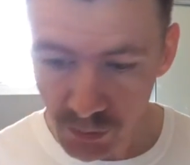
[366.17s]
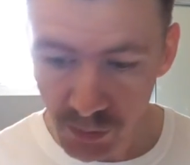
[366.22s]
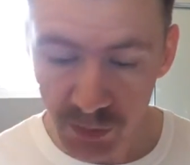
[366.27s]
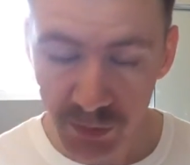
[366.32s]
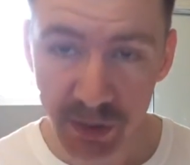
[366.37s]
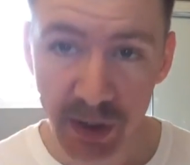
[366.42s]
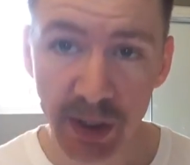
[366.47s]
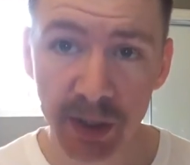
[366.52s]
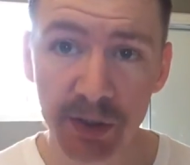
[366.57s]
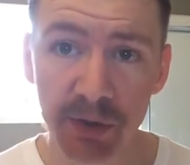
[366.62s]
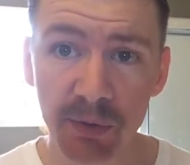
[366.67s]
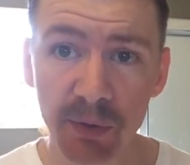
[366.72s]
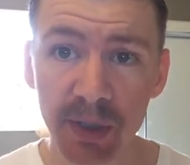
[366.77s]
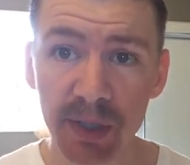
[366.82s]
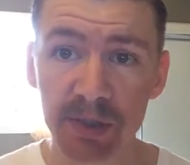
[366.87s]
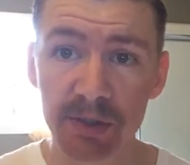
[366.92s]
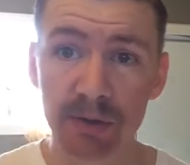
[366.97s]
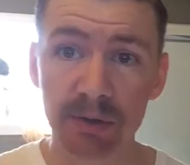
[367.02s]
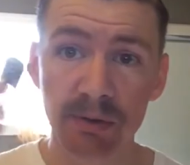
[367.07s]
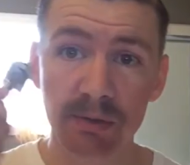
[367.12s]
you got your
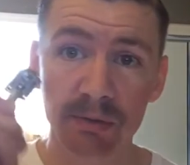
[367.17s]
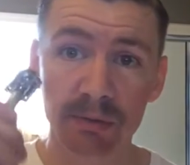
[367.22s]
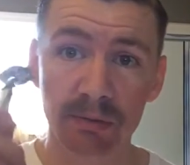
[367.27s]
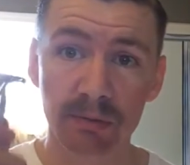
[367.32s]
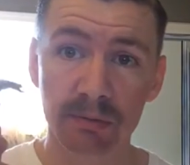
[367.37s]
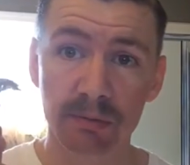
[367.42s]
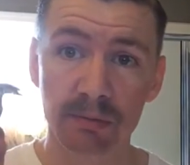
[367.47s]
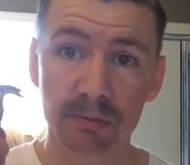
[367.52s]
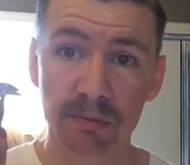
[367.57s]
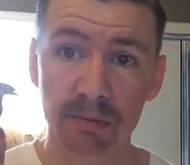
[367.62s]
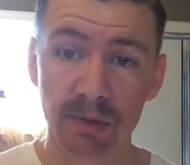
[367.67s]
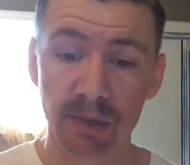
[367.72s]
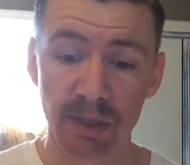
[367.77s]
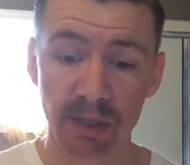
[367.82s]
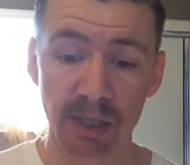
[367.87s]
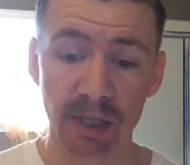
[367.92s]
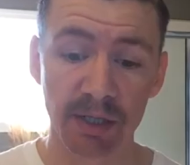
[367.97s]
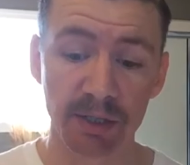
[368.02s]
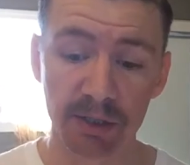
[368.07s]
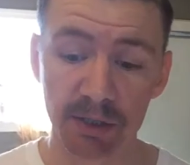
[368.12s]
razor and
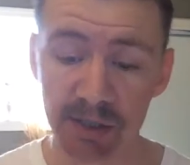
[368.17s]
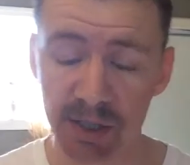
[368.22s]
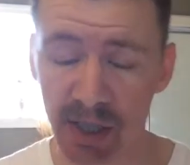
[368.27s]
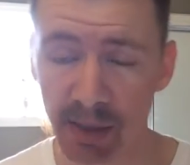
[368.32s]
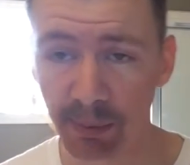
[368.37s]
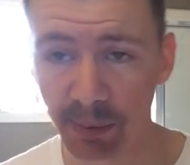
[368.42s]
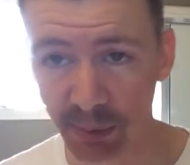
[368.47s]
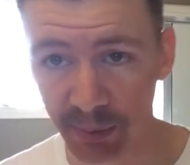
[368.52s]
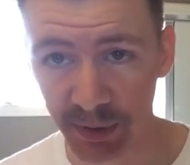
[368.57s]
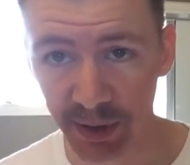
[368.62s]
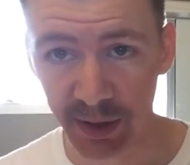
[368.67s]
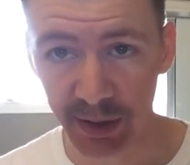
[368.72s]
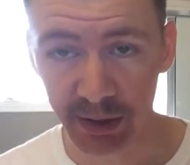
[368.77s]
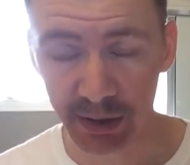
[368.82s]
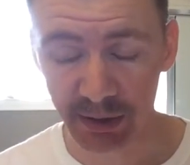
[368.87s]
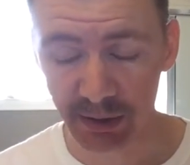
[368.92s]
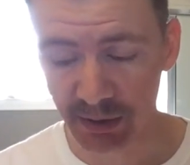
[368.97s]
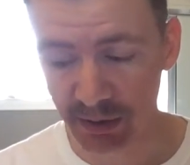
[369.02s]
you got your sample pack